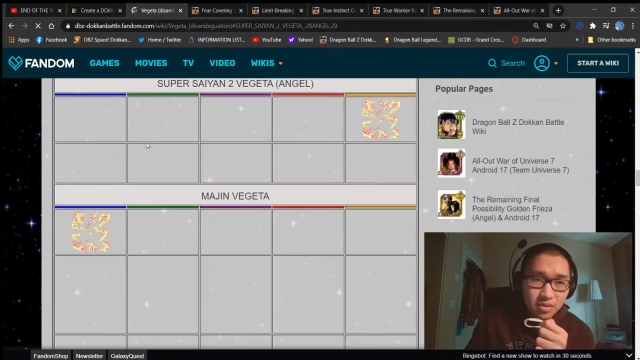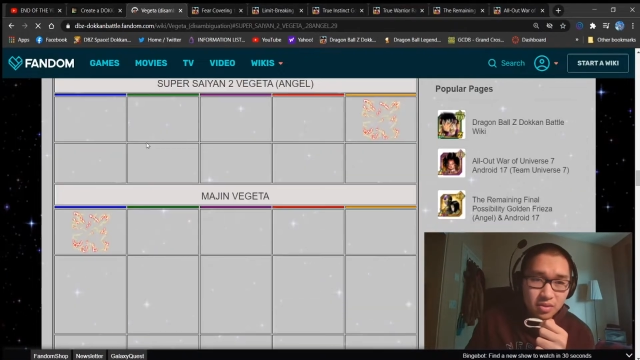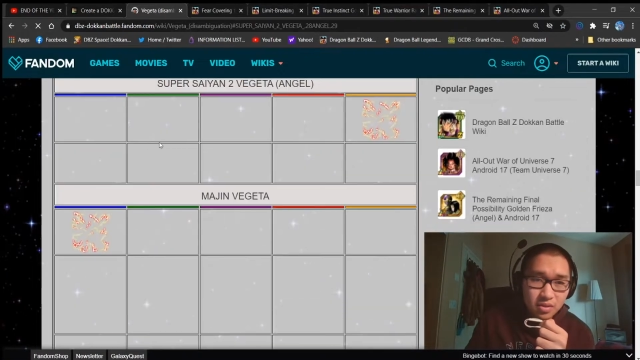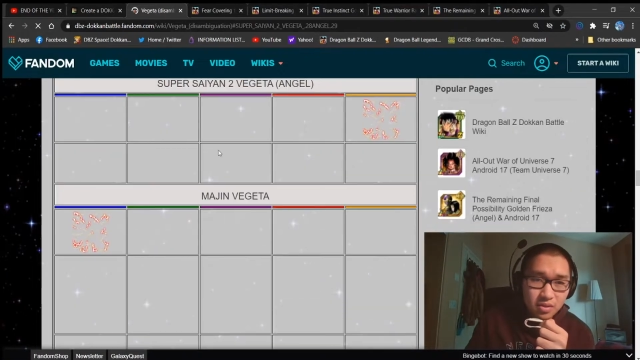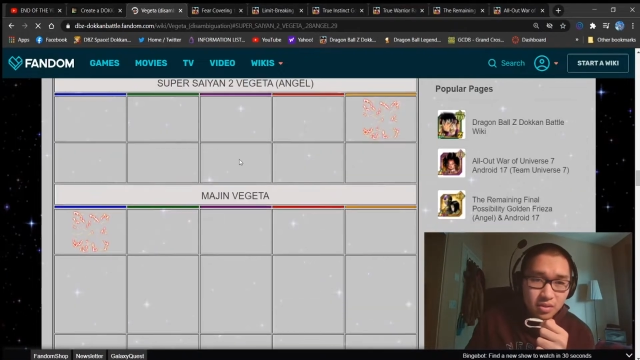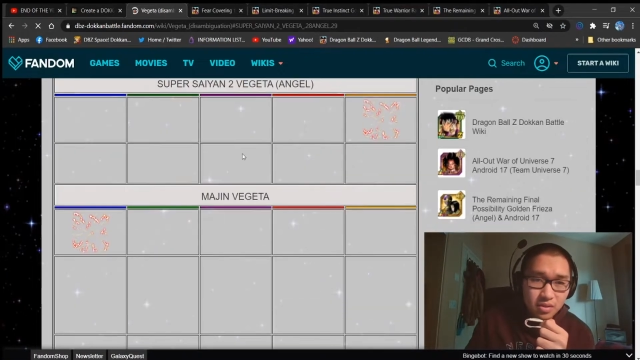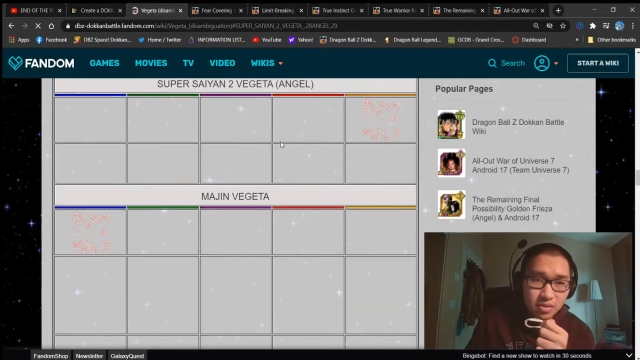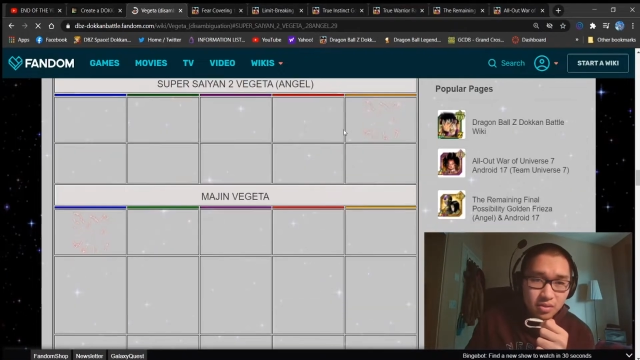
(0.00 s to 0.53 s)
I'll
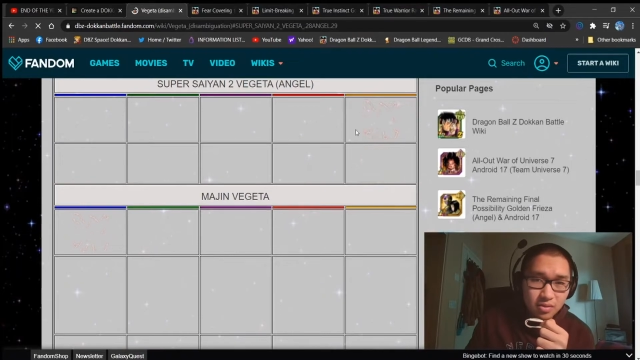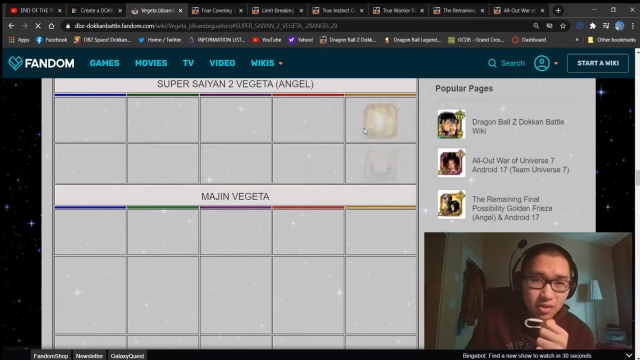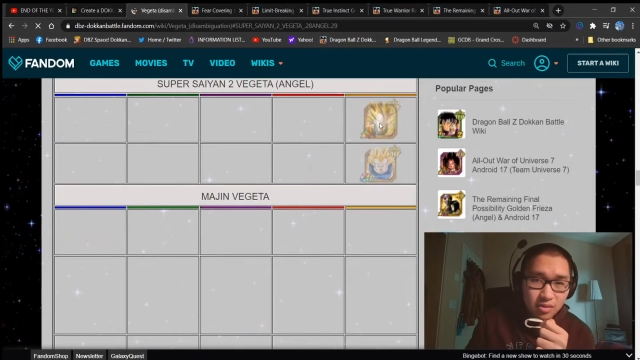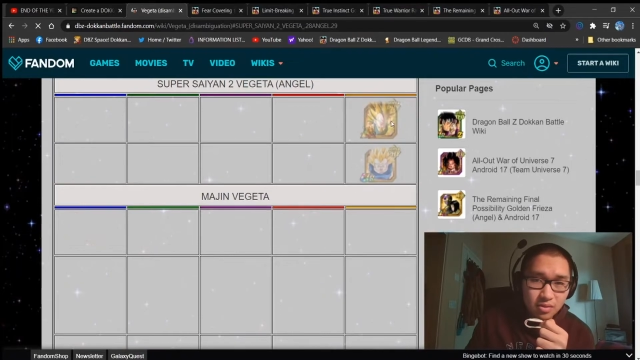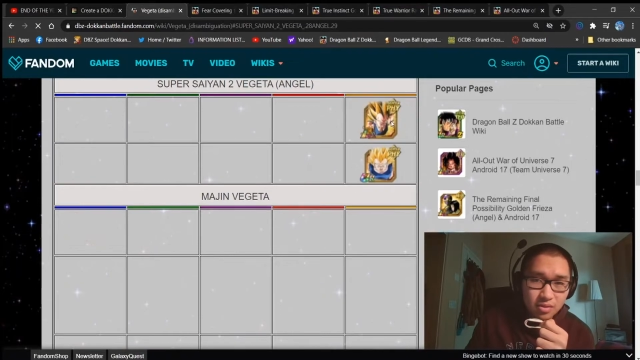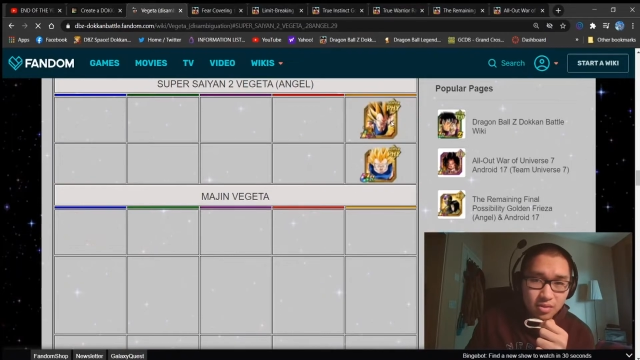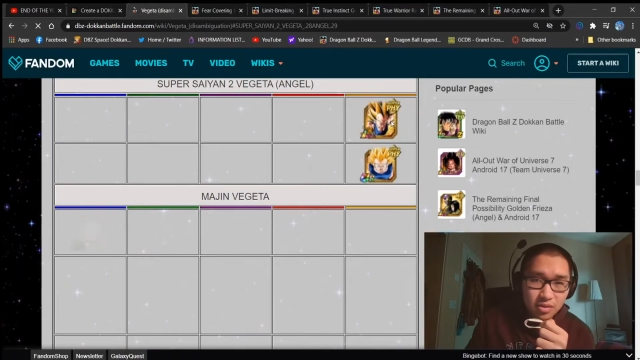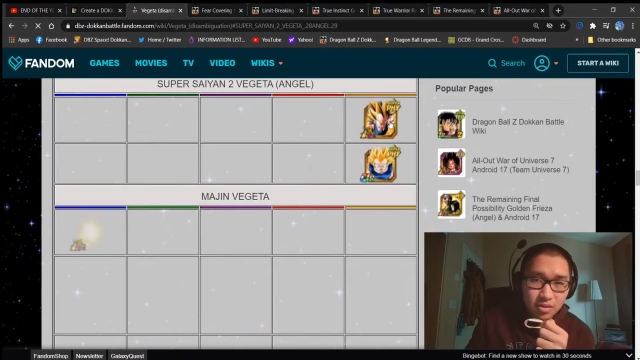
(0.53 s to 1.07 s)
just go
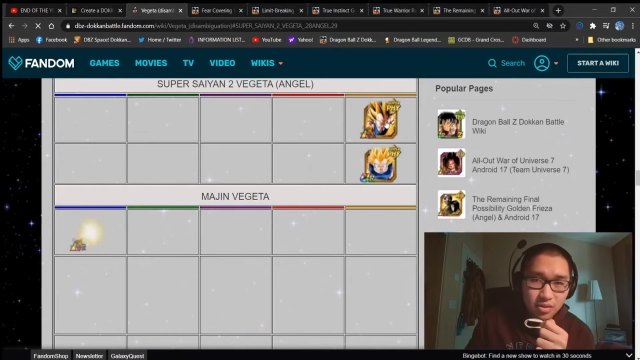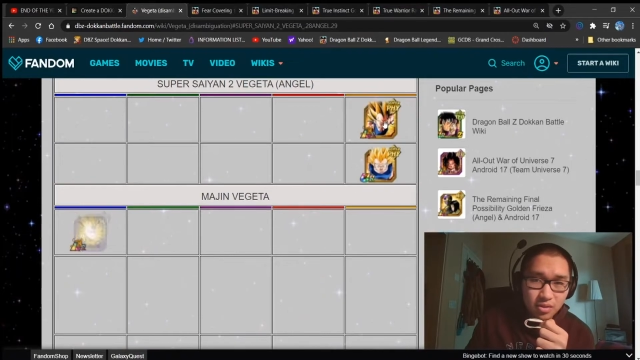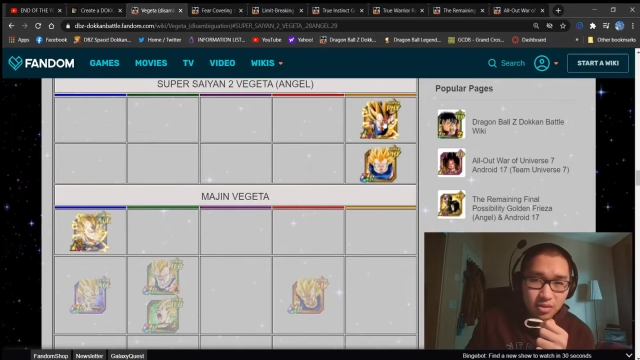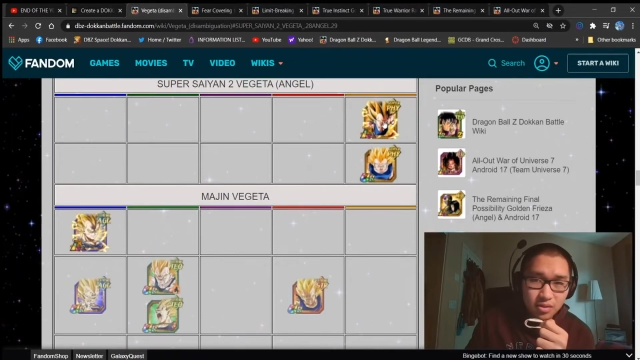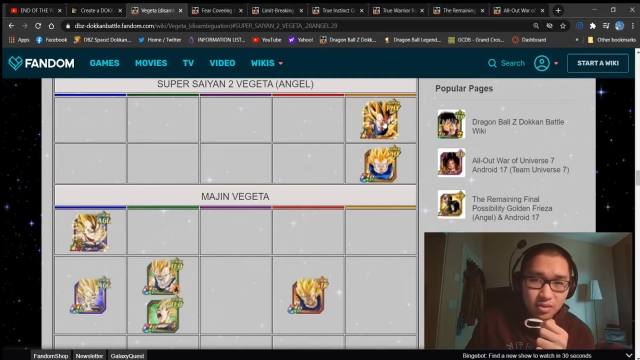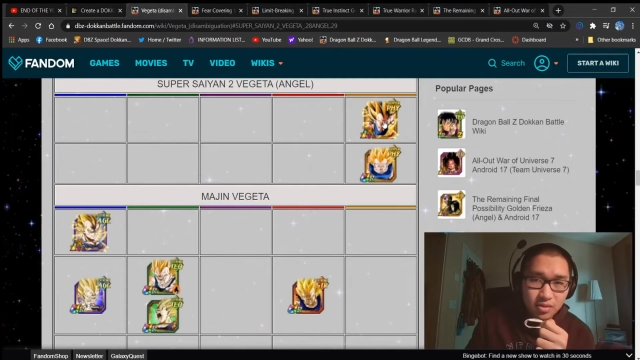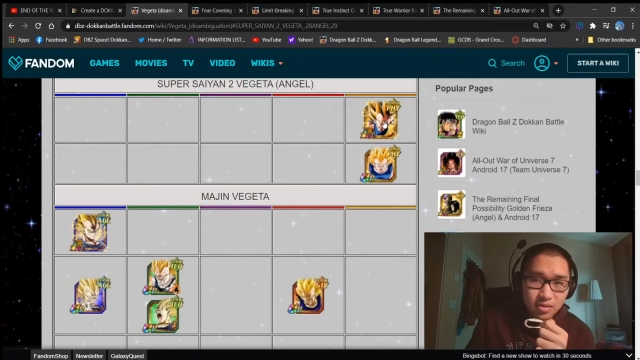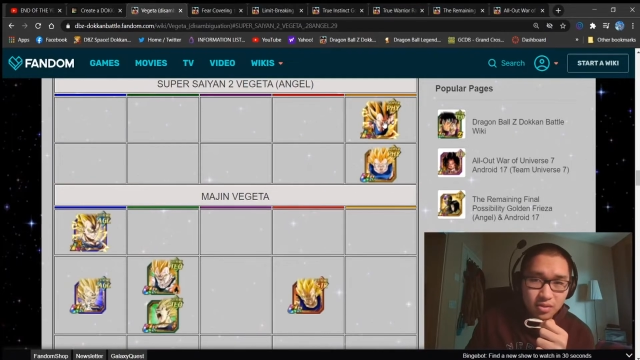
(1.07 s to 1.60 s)
down
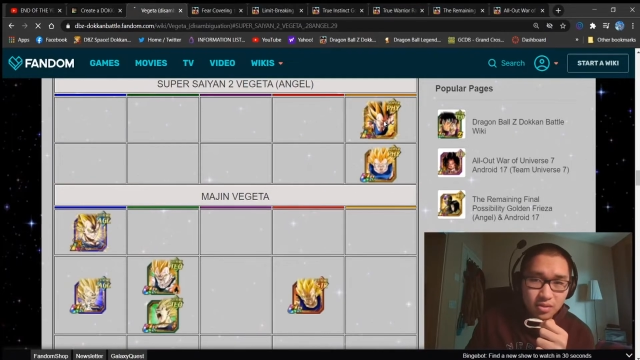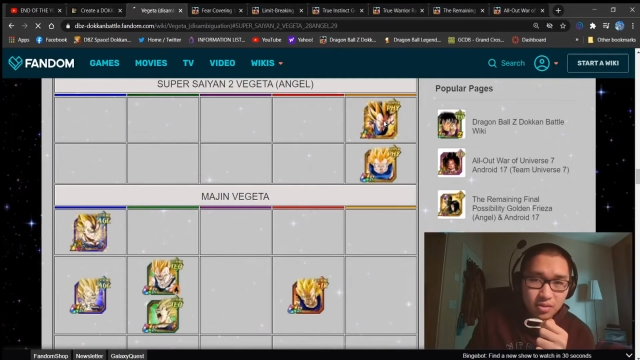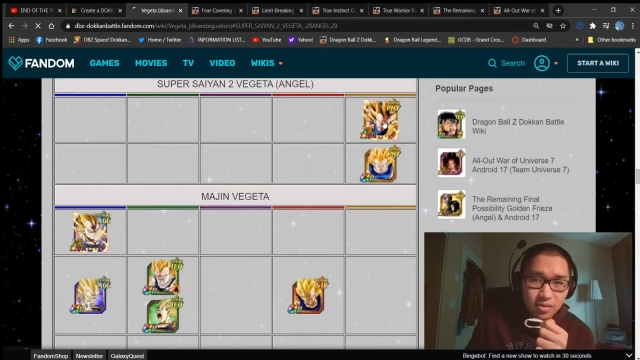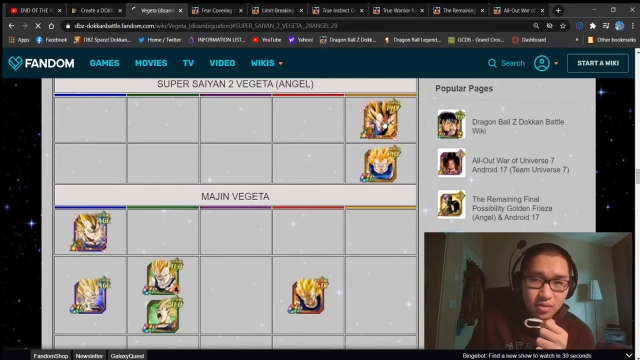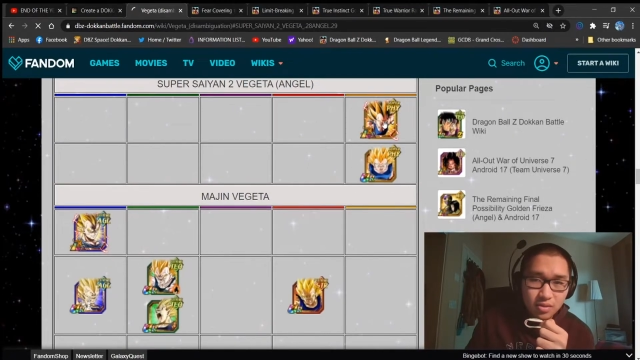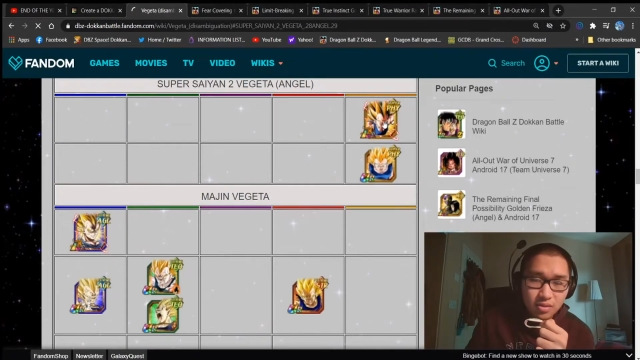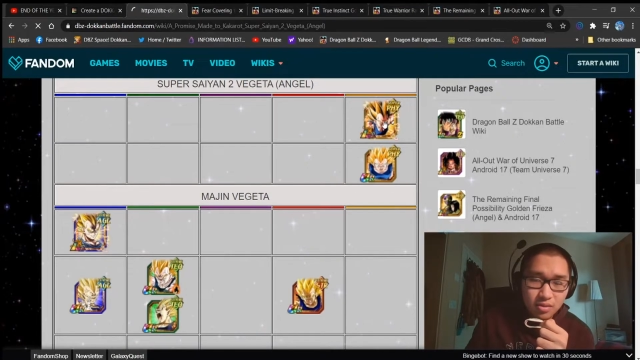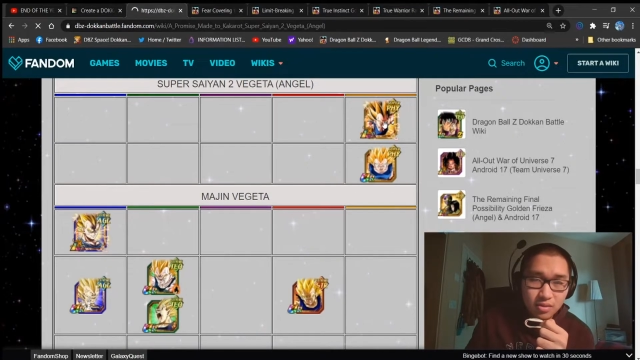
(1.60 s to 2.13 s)
here,
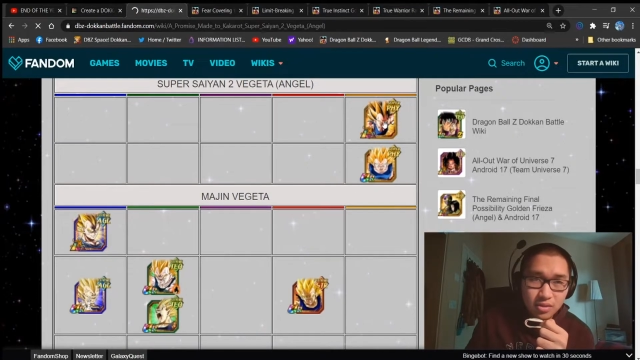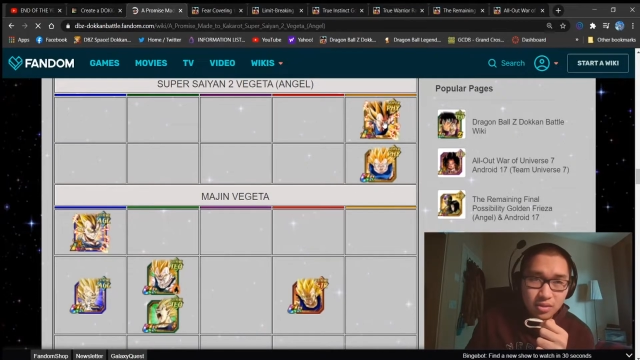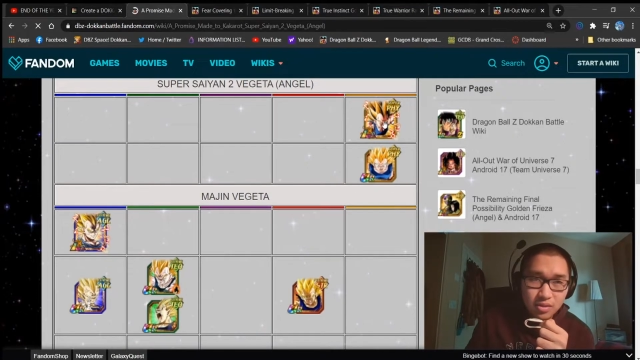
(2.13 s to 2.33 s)
go into